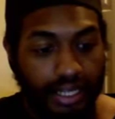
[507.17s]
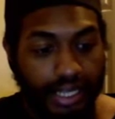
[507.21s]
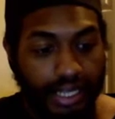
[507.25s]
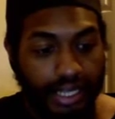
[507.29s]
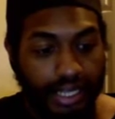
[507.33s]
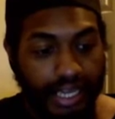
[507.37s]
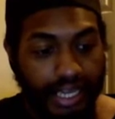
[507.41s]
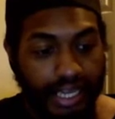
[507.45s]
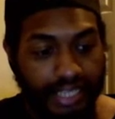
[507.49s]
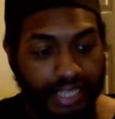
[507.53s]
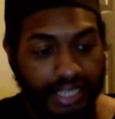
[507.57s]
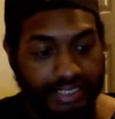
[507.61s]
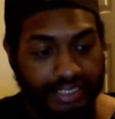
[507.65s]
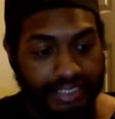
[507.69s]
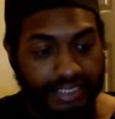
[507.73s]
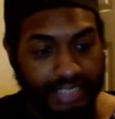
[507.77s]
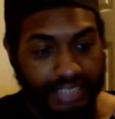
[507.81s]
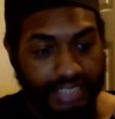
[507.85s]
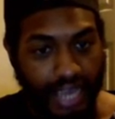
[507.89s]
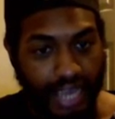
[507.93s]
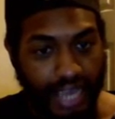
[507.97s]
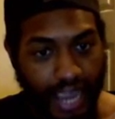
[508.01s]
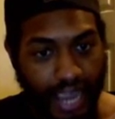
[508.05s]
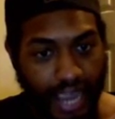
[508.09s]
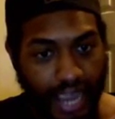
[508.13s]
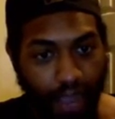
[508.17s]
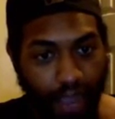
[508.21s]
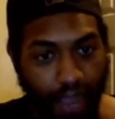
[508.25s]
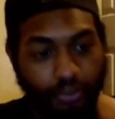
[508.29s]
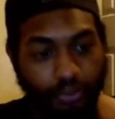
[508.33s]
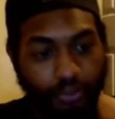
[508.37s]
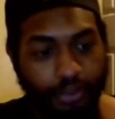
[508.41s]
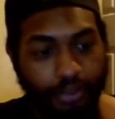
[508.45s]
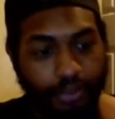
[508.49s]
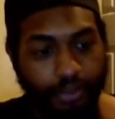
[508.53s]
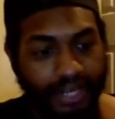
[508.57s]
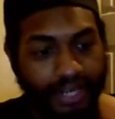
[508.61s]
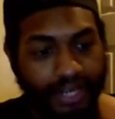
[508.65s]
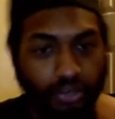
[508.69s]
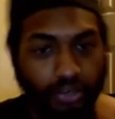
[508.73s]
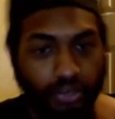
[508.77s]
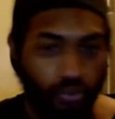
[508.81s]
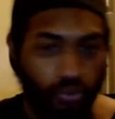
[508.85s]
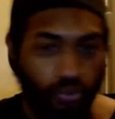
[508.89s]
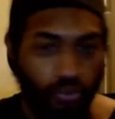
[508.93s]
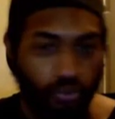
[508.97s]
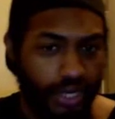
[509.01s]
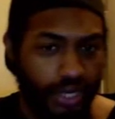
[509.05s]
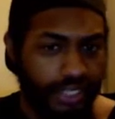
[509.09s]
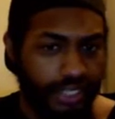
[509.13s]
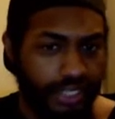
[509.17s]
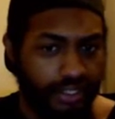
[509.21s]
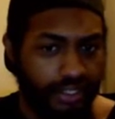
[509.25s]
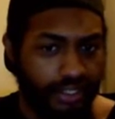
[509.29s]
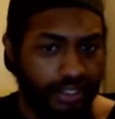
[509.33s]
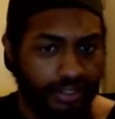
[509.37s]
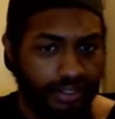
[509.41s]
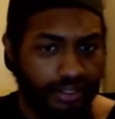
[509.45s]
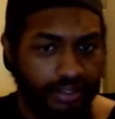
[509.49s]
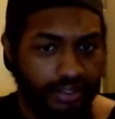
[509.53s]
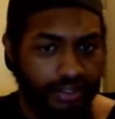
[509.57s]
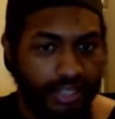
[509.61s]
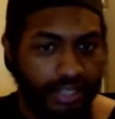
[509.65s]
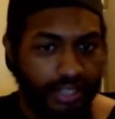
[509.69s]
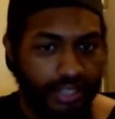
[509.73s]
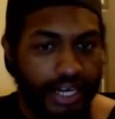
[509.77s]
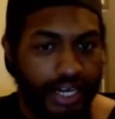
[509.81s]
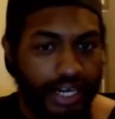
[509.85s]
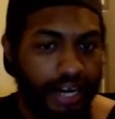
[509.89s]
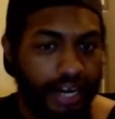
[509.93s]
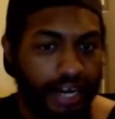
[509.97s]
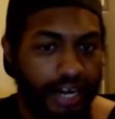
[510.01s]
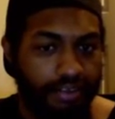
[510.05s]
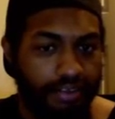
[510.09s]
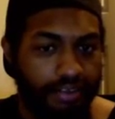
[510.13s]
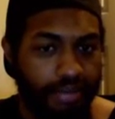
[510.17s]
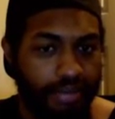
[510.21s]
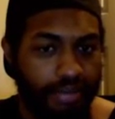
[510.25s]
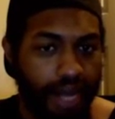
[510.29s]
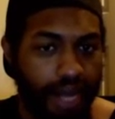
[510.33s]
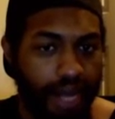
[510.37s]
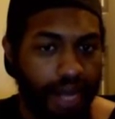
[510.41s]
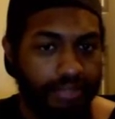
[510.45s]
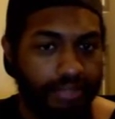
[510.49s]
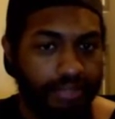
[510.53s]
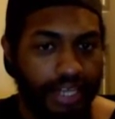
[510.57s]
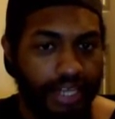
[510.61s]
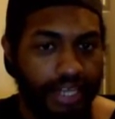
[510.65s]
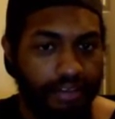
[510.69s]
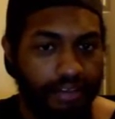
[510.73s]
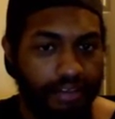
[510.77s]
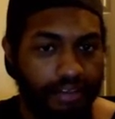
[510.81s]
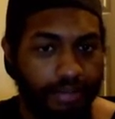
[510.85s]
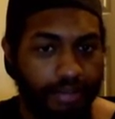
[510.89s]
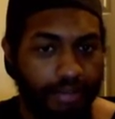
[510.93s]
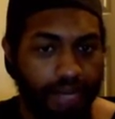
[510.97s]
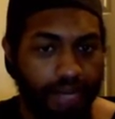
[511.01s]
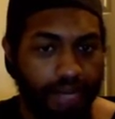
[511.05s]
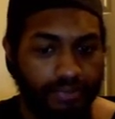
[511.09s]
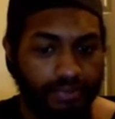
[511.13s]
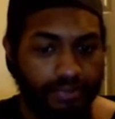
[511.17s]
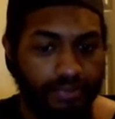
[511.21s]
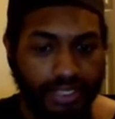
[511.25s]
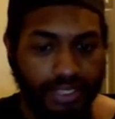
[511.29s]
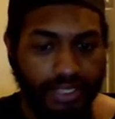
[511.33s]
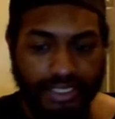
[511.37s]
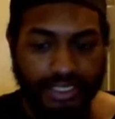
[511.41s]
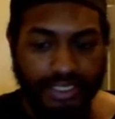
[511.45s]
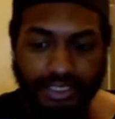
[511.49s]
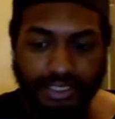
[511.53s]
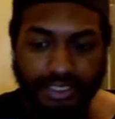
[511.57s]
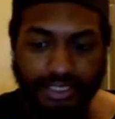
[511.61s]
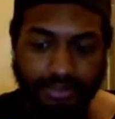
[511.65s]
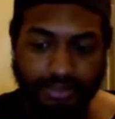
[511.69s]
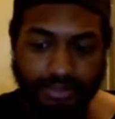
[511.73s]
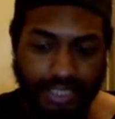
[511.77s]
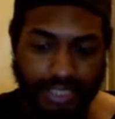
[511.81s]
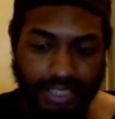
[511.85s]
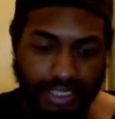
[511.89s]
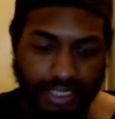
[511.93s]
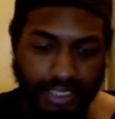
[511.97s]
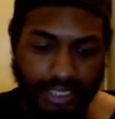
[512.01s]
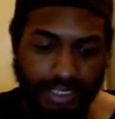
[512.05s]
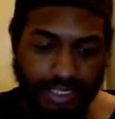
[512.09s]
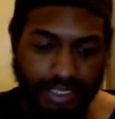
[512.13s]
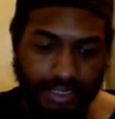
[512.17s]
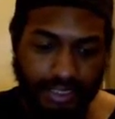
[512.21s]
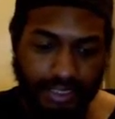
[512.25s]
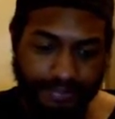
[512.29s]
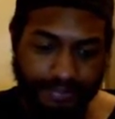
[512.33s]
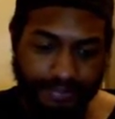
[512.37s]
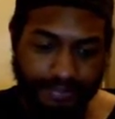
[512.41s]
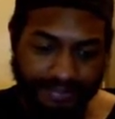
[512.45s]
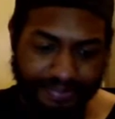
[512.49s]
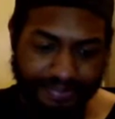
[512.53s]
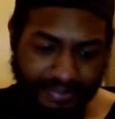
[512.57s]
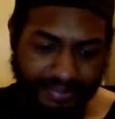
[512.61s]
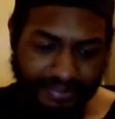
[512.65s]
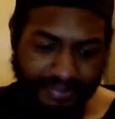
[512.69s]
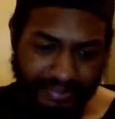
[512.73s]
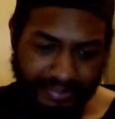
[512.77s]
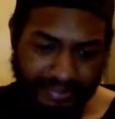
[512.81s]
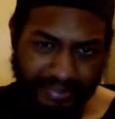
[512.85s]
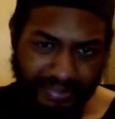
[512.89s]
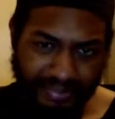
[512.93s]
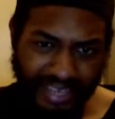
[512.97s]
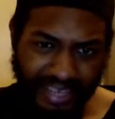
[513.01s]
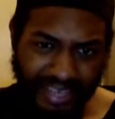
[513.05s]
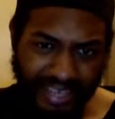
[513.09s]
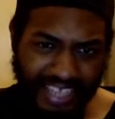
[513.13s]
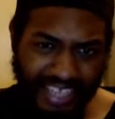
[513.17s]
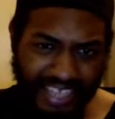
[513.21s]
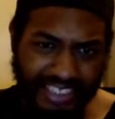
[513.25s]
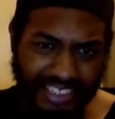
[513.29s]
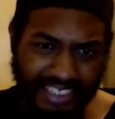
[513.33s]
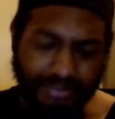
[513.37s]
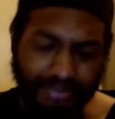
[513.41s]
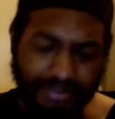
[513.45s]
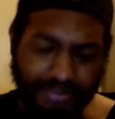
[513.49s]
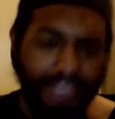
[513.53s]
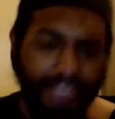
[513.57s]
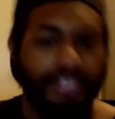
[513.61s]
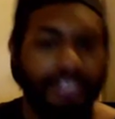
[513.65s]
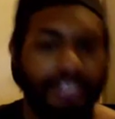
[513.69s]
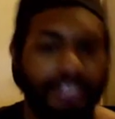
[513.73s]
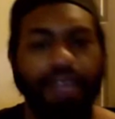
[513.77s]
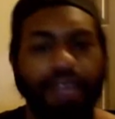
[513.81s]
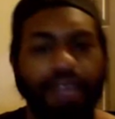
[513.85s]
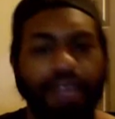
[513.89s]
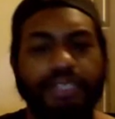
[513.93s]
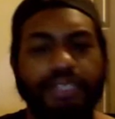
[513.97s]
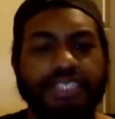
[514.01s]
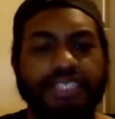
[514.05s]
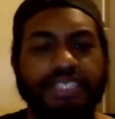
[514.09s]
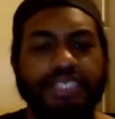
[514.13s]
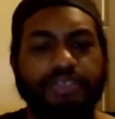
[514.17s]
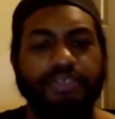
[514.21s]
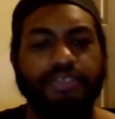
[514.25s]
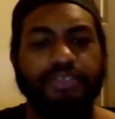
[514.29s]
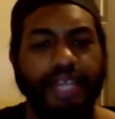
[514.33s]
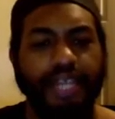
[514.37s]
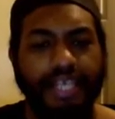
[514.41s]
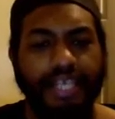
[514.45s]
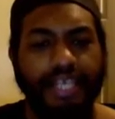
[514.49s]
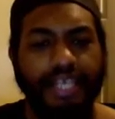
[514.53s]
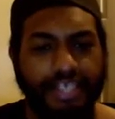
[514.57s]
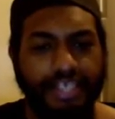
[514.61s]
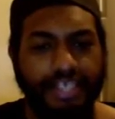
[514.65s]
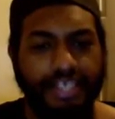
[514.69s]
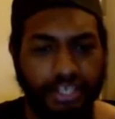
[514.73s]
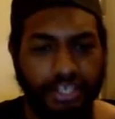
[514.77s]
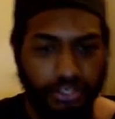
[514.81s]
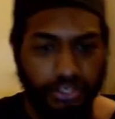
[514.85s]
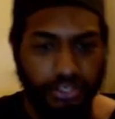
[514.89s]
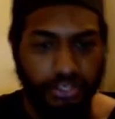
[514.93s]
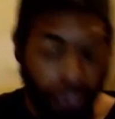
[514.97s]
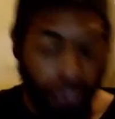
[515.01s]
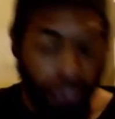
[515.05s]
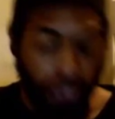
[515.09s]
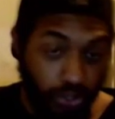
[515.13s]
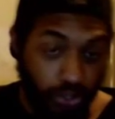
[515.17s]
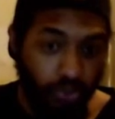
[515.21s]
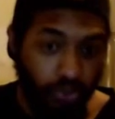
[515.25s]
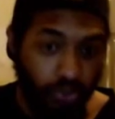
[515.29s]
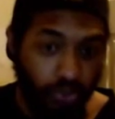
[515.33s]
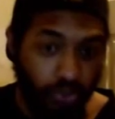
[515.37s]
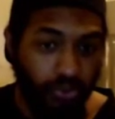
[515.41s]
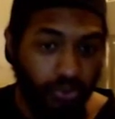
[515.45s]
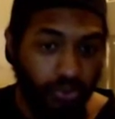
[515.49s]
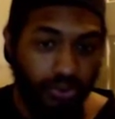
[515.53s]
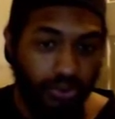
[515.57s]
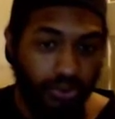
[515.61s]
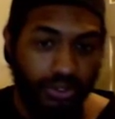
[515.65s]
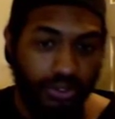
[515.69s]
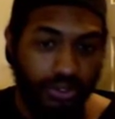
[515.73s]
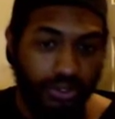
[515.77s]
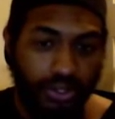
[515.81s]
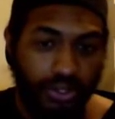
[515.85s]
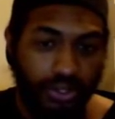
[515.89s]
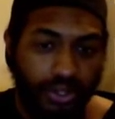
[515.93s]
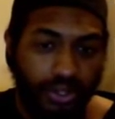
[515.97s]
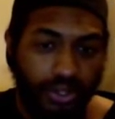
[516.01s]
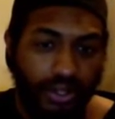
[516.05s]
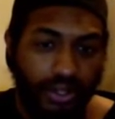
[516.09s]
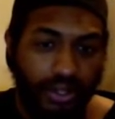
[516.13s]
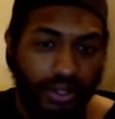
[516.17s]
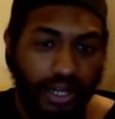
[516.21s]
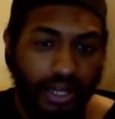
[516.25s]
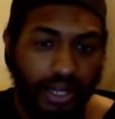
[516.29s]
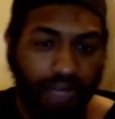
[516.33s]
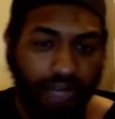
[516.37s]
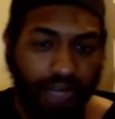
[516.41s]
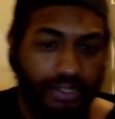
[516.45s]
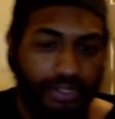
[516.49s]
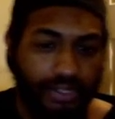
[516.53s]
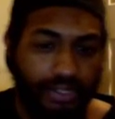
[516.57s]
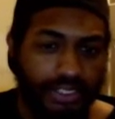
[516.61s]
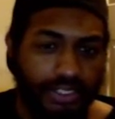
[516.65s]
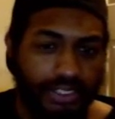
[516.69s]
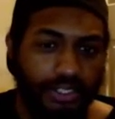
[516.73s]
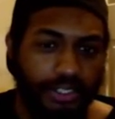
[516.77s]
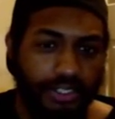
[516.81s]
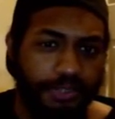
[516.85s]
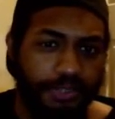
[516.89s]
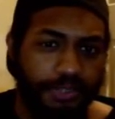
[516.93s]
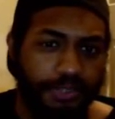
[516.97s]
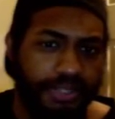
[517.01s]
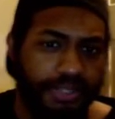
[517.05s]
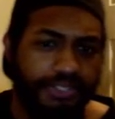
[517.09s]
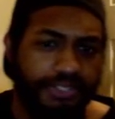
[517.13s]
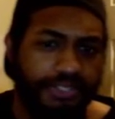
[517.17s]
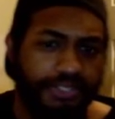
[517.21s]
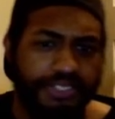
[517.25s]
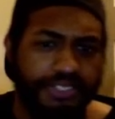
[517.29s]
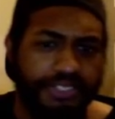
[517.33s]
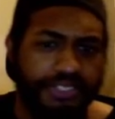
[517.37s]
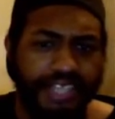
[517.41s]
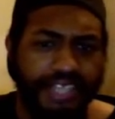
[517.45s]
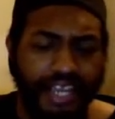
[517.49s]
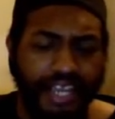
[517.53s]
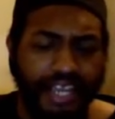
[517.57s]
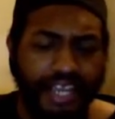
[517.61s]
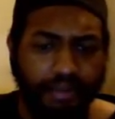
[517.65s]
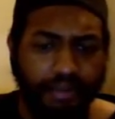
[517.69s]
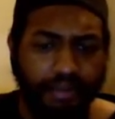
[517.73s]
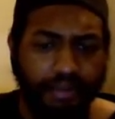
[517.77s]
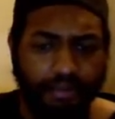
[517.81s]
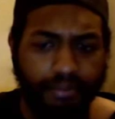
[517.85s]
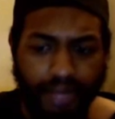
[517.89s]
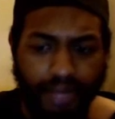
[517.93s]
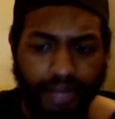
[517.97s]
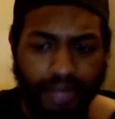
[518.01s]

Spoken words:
It's how they're being written that I had the problem with. It seems like they're not really doing anything new with this Ghostbusters team.